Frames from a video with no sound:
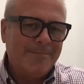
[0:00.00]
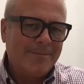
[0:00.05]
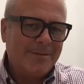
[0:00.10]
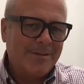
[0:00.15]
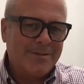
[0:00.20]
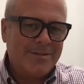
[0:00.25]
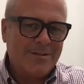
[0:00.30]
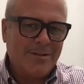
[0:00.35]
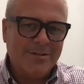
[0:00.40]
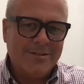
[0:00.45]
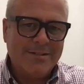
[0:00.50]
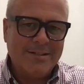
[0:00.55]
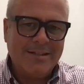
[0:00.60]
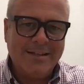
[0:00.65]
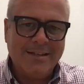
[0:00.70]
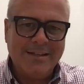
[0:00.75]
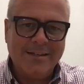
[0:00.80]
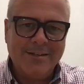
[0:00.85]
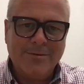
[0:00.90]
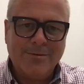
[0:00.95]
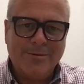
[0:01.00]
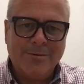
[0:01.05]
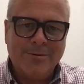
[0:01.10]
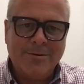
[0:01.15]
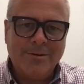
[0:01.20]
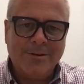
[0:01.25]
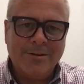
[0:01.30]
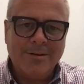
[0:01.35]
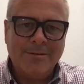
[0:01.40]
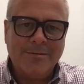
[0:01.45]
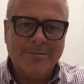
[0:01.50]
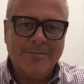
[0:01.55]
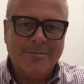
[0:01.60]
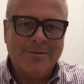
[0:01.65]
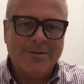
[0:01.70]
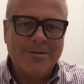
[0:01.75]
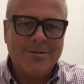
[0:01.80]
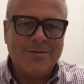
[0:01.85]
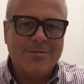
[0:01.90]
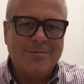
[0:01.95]
consulting or
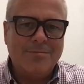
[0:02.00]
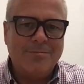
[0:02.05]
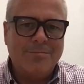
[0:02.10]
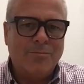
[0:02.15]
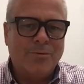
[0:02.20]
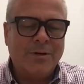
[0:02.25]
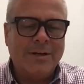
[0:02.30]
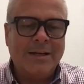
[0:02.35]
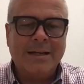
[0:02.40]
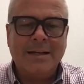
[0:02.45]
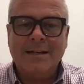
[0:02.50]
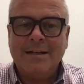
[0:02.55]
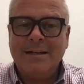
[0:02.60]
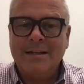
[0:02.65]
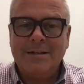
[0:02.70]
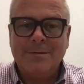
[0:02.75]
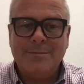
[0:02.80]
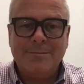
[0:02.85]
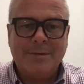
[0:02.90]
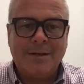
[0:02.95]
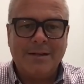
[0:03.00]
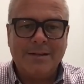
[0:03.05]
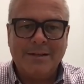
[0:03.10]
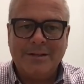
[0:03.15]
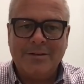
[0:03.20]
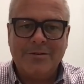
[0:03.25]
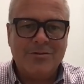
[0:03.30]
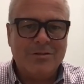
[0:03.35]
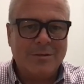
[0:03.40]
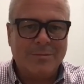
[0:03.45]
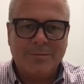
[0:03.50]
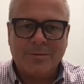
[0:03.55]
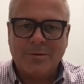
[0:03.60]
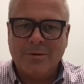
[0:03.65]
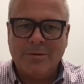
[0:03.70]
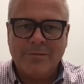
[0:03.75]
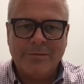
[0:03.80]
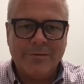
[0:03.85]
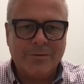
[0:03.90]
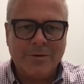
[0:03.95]
just bringing it into my leadership
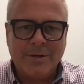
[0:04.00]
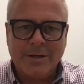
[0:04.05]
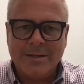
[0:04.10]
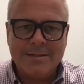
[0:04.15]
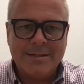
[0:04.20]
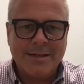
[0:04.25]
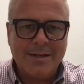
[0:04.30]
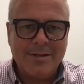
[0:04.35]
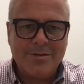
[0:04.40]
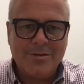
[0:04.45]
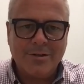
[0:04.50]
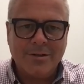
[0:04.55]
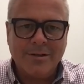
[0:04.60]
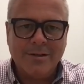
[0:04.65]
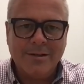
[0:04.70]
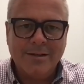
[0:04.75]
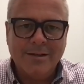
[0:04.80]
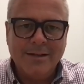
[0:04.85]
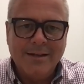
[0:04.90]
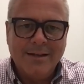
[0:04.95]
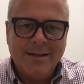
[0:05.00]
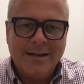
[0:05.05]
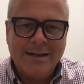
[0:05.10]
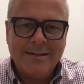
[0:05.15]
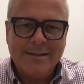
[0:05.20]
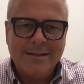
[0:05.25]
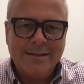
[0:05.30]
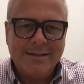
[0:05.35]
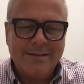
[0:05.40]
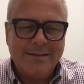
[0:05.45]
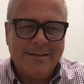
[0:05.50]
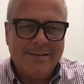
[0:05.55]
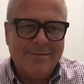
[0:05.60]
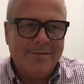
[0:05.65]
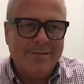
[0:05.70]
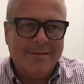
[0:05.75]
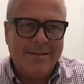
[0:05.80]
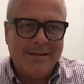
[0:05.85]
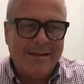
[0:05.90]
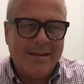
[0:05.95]
role of an organization, I think
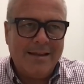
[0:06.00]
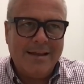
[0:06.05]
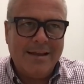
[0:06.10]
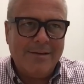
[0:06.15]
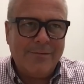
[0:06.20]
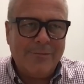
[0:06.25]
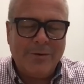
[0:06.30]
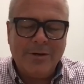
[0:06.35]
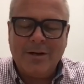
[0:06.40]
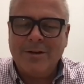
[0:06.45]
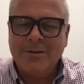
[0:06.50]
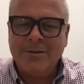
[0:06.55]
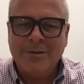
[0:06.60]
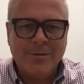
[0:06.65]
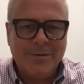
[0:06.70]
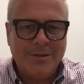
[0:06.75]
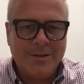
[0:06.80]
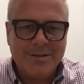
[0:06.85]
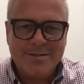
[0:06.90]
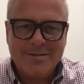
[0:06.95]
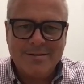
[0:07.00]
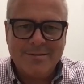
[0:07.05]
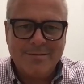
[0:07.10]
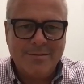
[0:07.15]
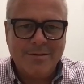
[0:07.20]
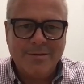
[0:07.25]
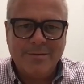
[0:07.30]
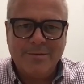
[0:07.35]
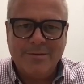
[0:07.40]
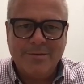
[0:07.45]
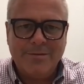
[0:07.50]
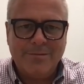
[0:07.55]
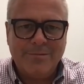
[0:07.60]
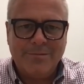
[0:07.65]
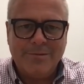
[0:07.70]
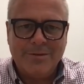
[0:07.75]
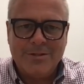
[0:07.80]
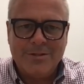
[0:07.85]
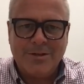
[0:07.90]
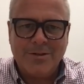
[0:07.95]
we all know this. You know,
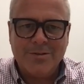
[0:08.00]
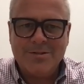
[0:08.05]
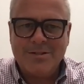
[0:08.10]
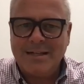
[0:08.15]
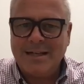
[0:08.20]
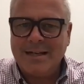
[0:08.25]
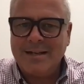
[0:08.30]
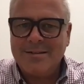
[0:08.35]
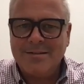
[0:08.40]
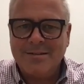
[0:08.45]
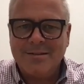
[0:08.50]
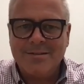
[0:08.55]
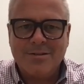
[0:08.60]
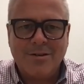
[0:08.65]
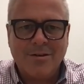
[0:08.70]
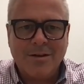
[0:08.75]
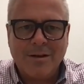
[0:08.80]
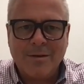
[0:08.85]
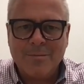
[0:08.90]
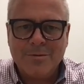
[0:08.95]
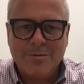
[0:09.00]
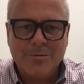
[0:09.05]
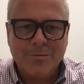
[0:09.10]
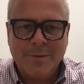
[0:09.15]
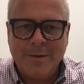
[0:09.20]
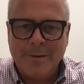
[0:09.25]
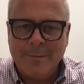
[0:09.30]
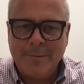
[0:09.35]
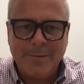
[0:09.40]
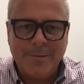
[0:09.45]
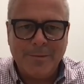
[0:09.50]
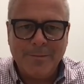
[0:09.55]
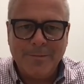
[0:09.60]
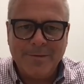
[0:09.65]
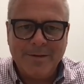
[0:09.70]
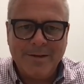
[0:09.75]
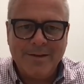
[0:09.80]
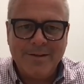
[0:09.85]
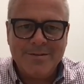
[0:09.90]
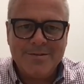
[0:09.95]
results and excellence all comes through people,
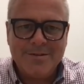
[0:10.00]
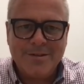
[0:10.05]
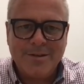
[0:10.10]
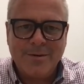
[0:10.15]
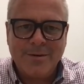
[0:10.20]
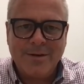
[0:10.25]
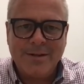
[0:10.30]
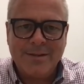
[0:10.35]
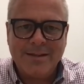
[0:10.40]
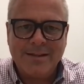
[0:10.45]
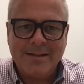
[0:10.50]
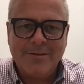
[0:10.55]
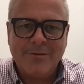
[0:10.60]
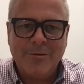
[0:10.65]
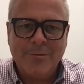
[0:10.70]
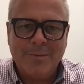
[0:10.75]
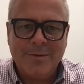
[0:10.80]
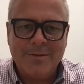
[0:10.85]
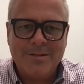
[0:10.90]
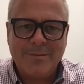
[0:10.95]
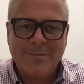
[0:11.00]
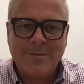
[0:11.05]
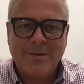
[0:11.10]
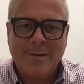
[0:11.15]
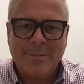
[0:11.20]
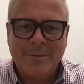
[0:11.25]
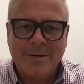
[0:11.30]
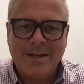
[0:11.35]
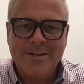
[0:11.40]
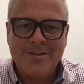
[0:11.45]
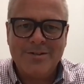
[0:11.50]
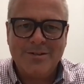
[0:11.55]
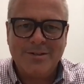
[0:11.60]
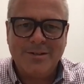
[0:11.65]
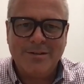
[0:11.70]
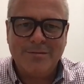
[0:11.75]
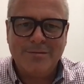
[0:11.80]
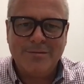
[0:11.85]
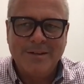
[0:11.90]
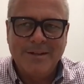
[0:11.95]
and so I think it would be some combination
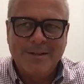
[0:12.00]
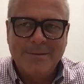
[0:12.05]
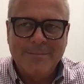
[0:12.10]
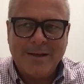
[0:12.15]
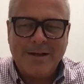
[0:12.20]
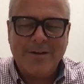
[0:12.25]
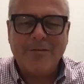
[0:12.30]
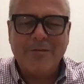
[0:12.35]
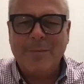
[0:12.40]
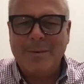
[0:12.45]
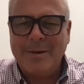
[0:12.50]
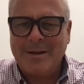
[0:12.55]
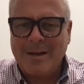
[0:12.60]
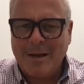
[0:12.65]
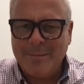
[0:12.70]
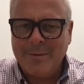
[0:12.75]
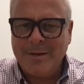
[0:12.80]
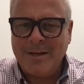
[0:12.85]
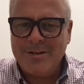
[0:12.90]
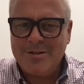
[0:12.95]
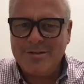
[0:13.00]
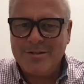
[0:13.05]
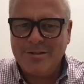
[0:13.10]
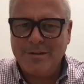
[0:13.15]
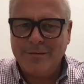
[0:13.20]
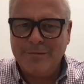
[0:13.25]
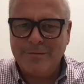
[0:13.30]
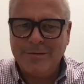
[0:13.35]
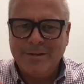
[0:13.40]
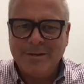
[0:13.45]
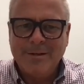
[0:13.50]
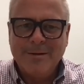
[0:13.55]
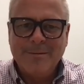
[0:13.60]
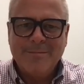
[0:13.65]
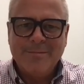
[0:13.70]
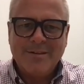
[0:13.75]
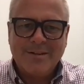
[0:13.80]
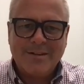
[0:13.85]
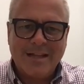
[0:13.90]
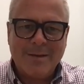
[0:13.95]
of I don't know if it'd be a combination of
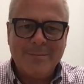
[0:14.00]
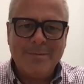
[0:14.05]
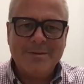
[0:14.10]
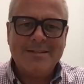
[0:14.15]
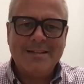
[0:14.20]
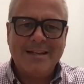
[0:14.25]
climate